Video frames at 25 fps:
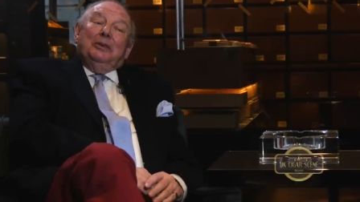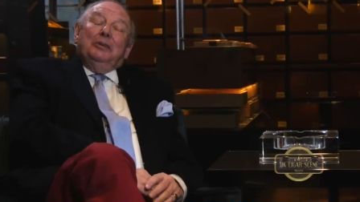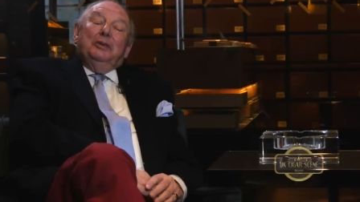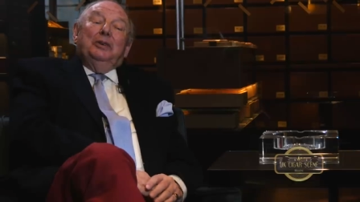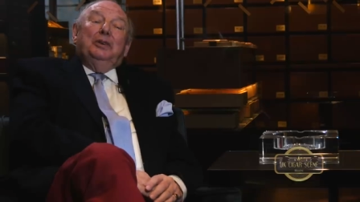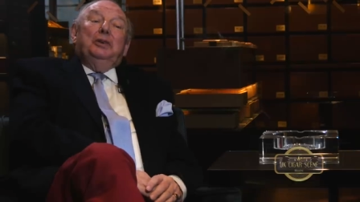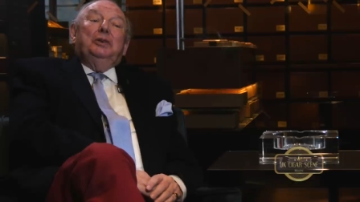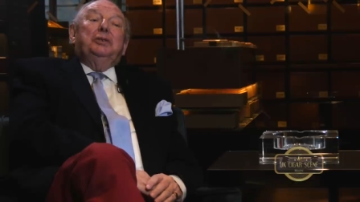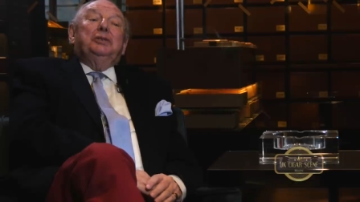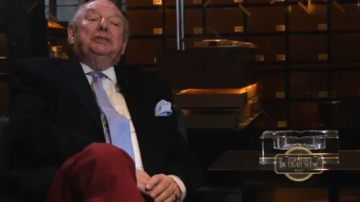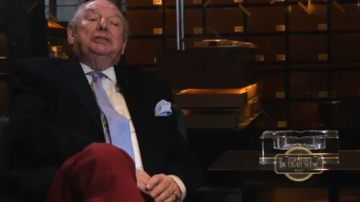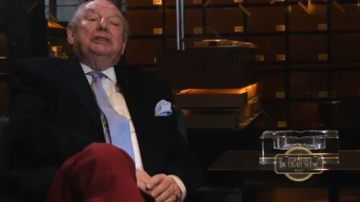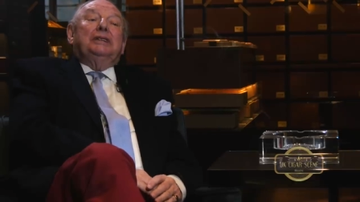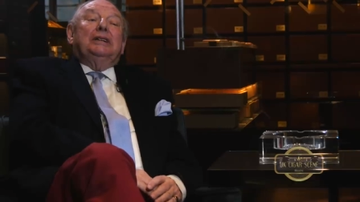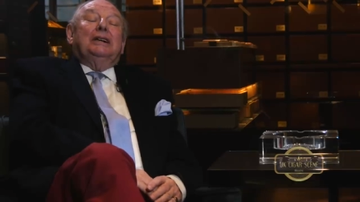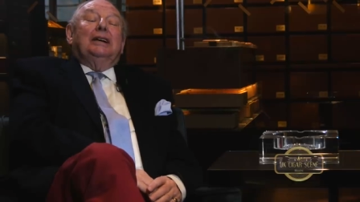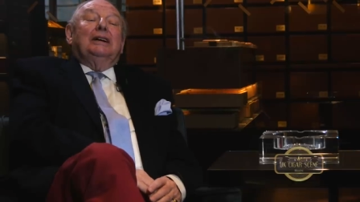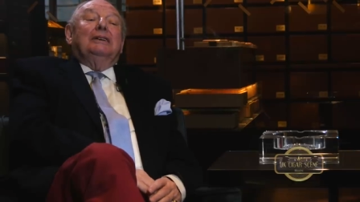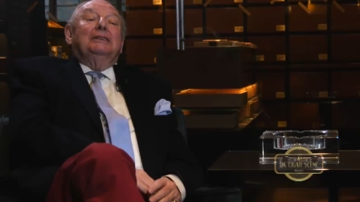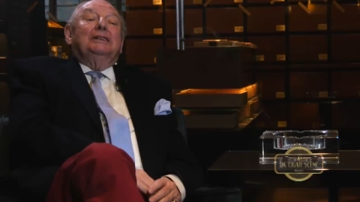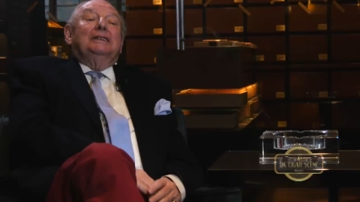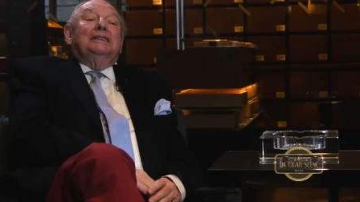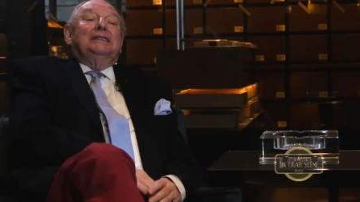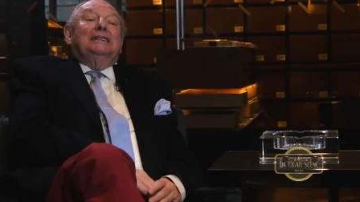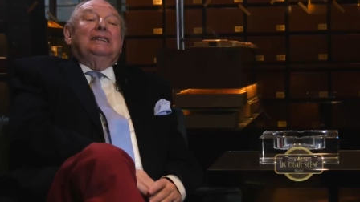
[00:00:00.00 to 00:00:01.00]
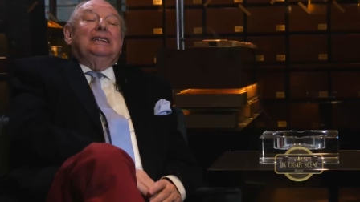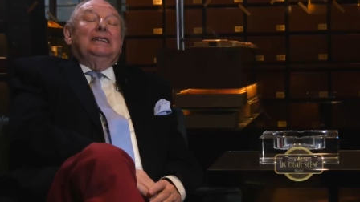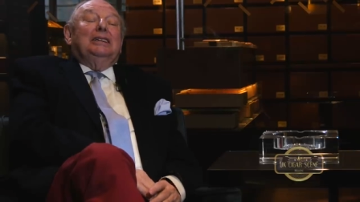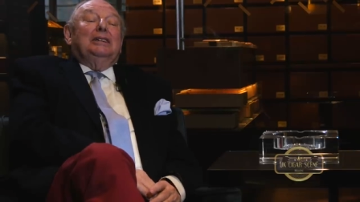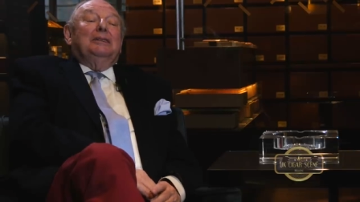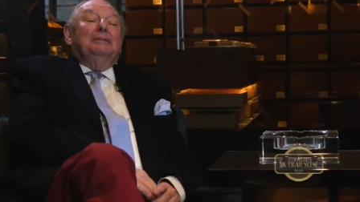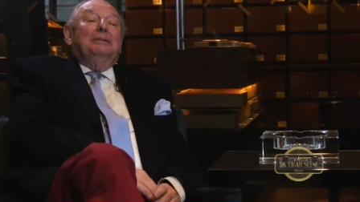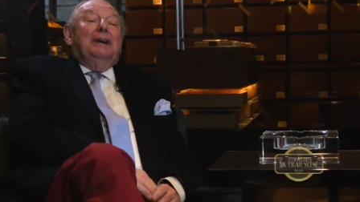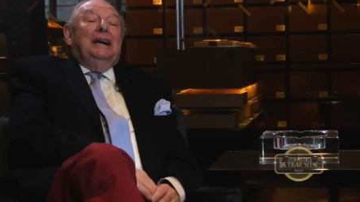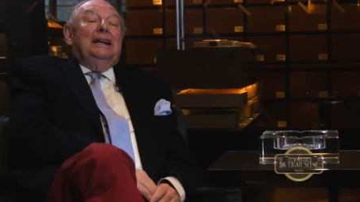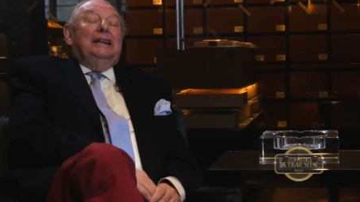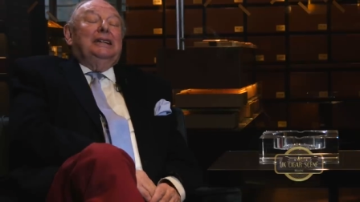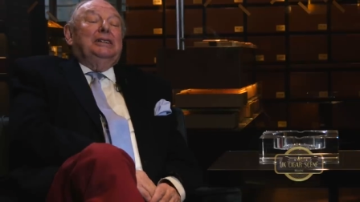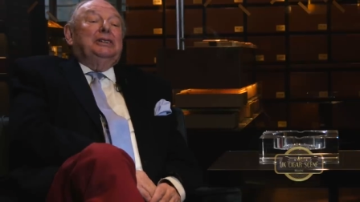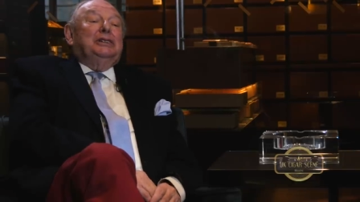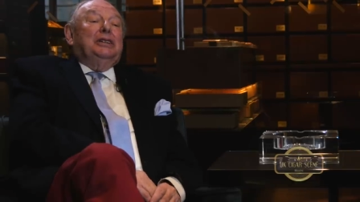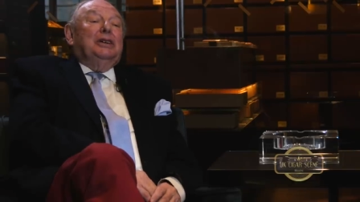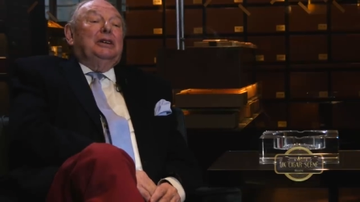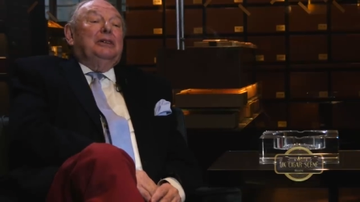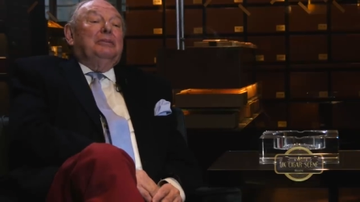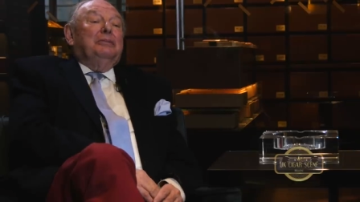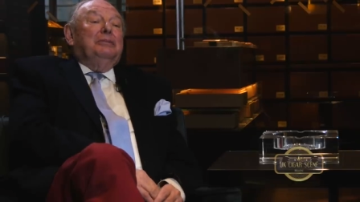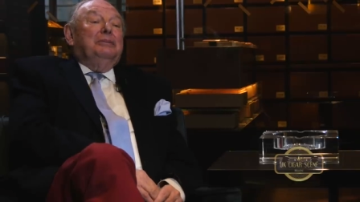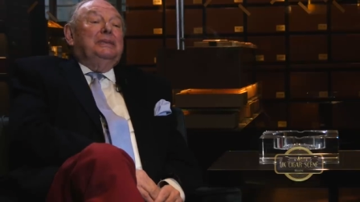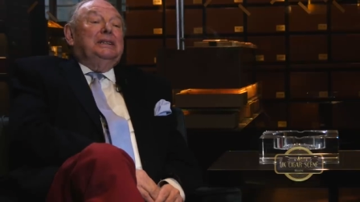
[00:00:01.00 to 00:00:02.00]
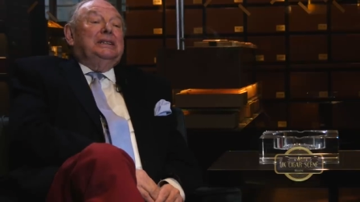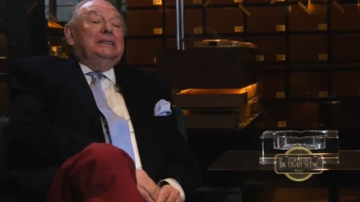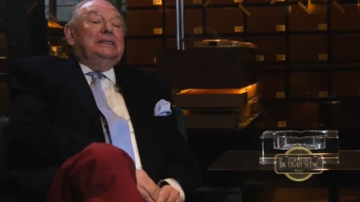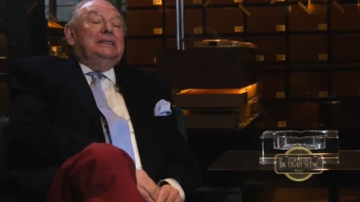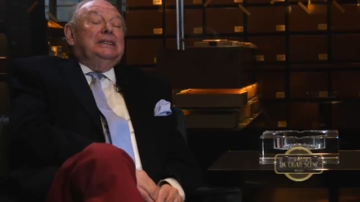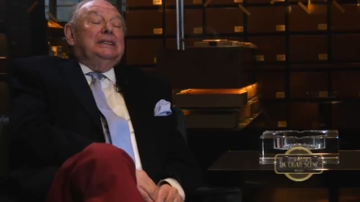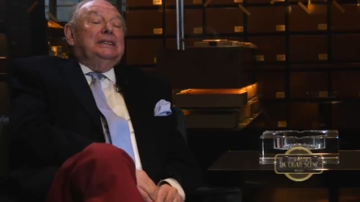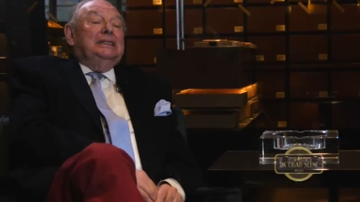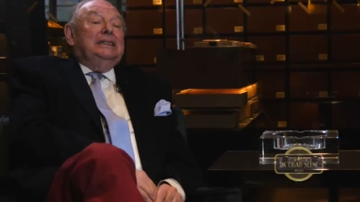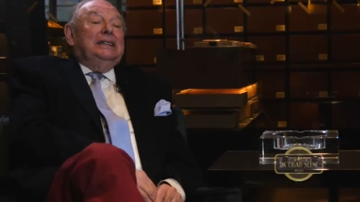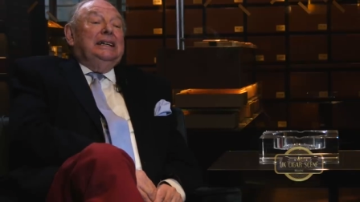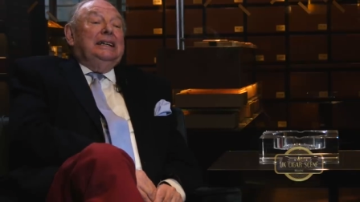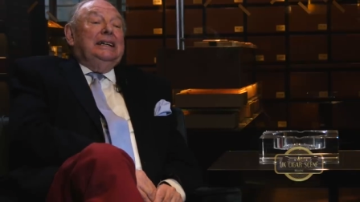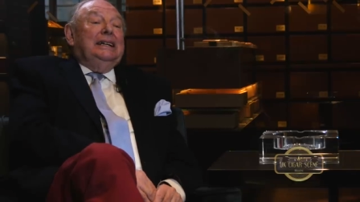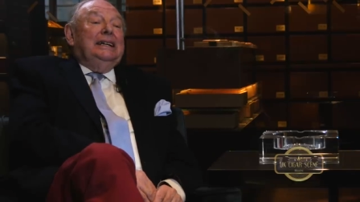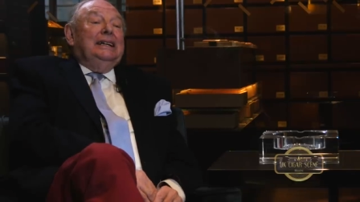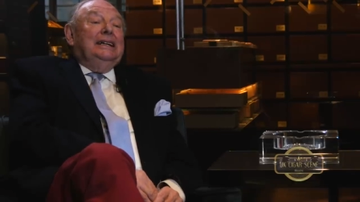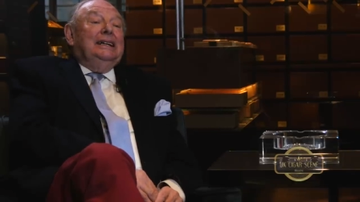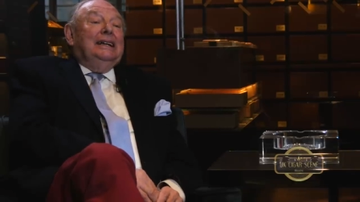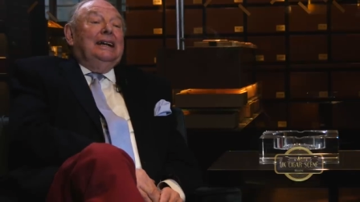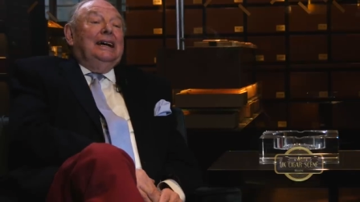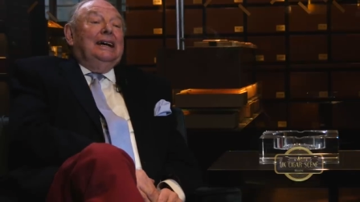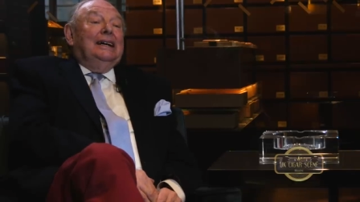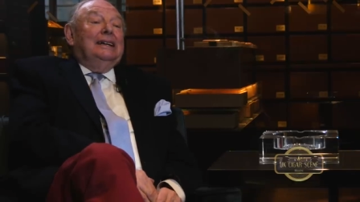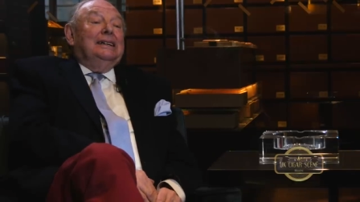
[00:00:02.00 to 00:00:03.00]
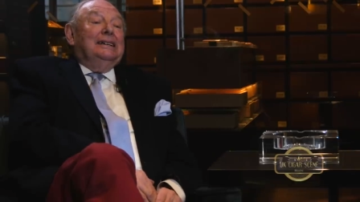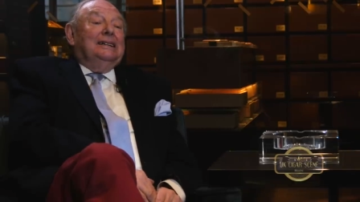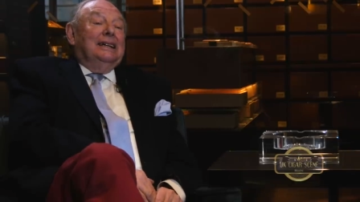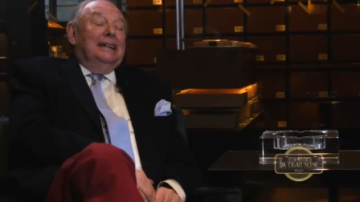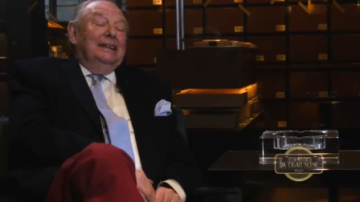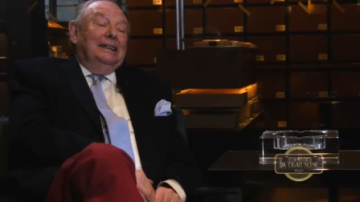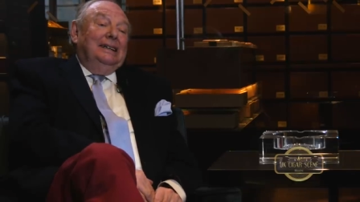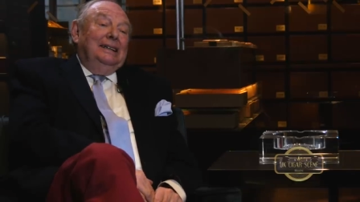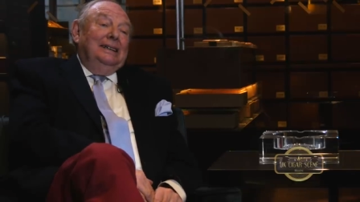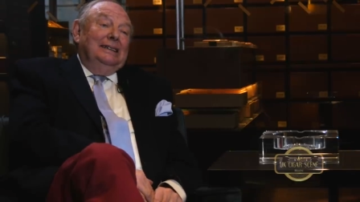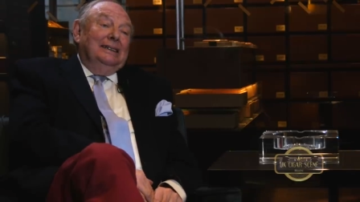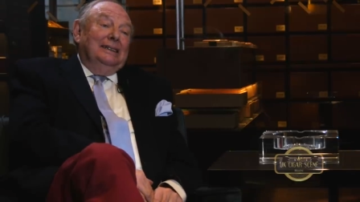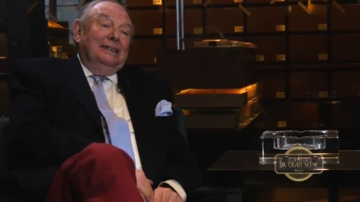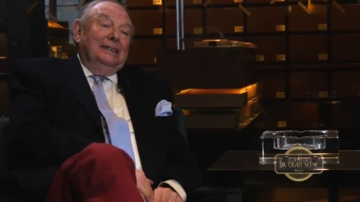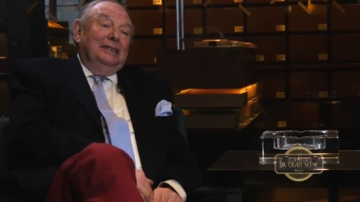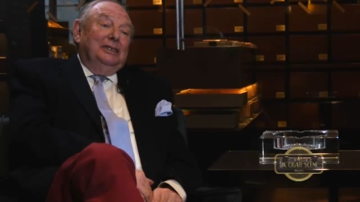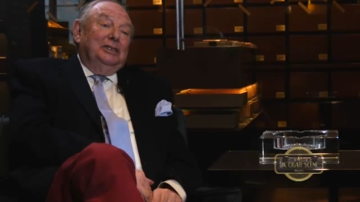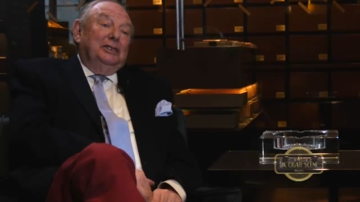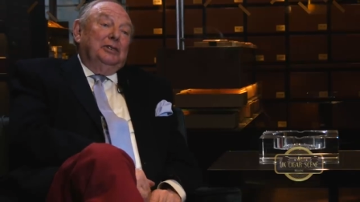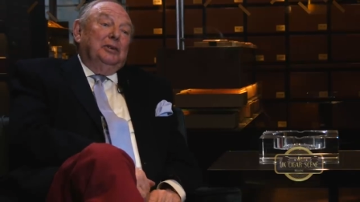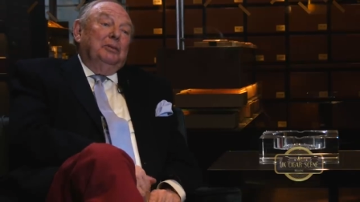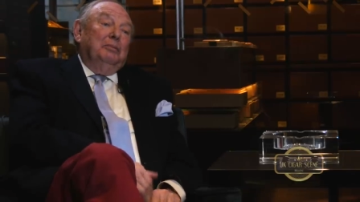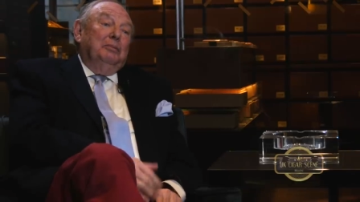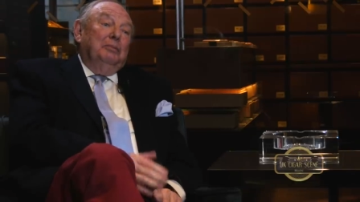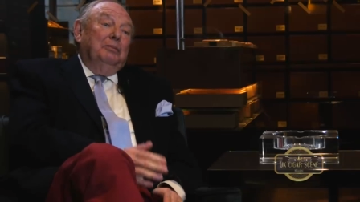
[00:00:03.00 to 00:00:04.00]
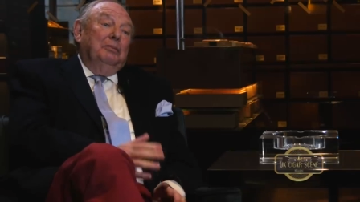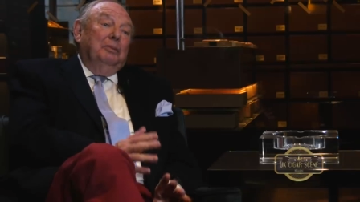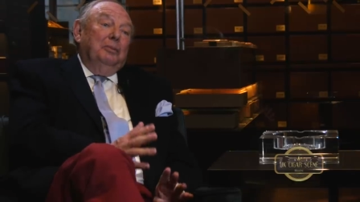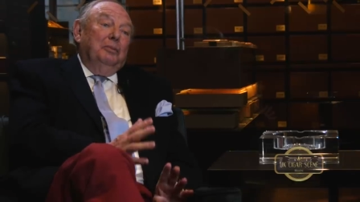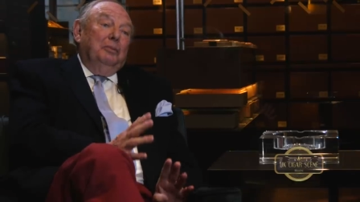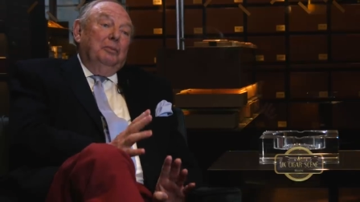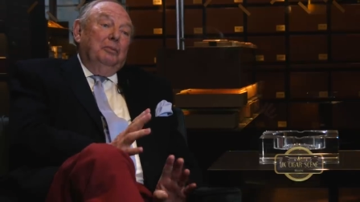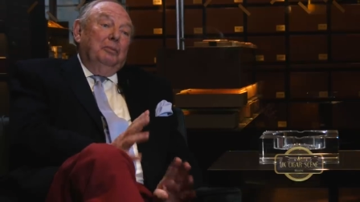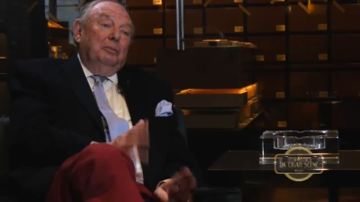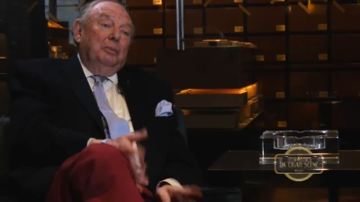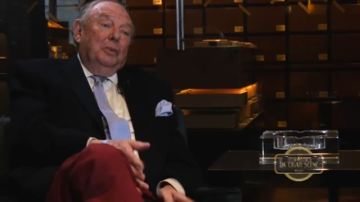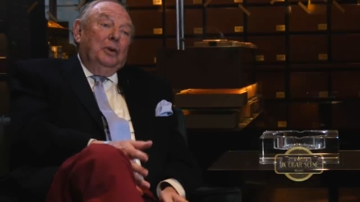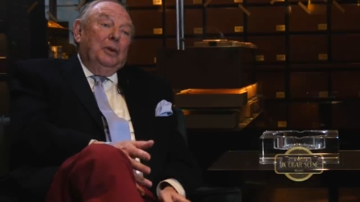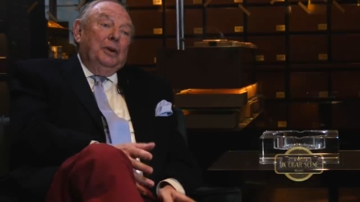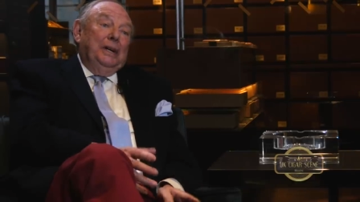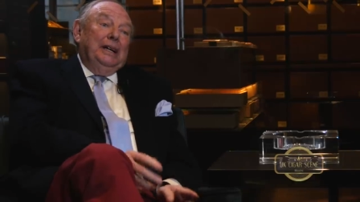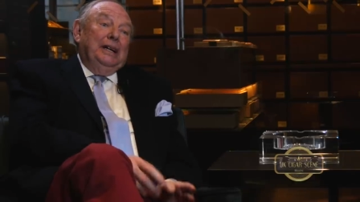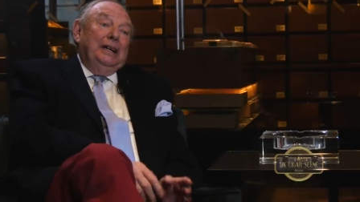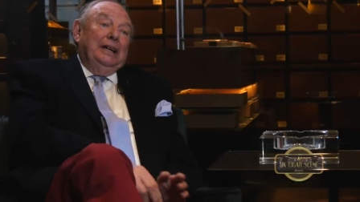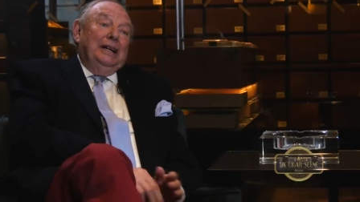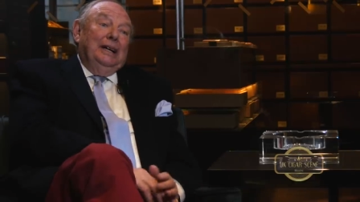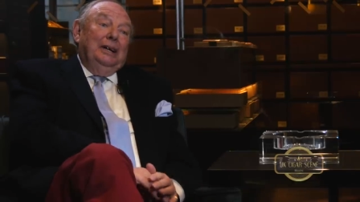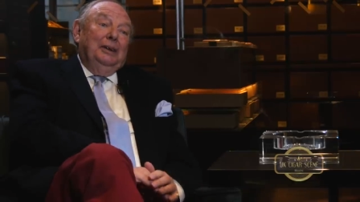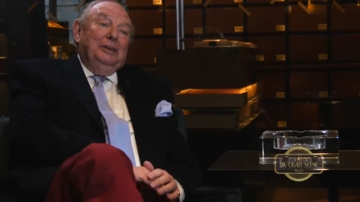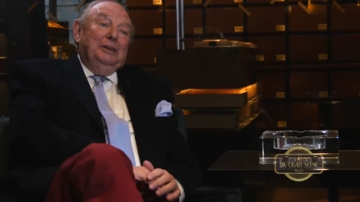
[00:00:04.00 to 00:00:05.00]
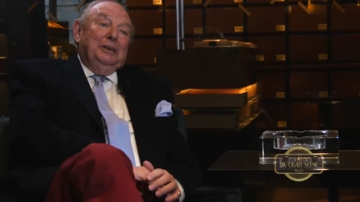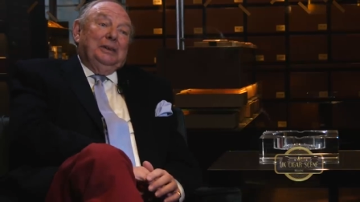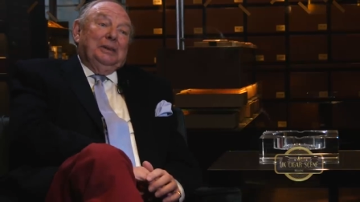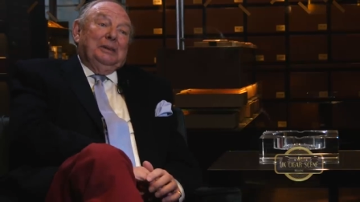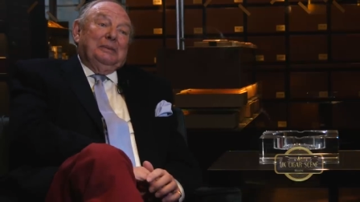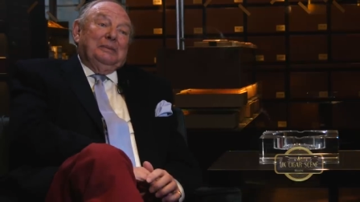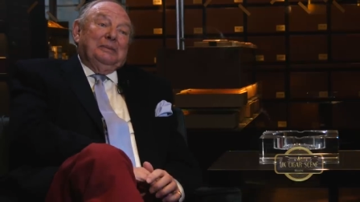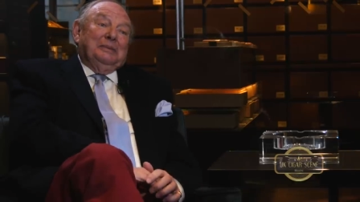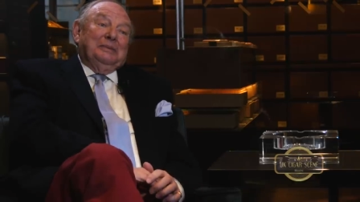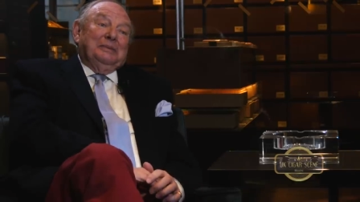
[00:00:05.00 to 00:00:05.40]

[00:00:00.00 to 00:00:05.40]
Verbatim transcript: used to go and see the manager, Mr. D, at Dunhills, morning coat,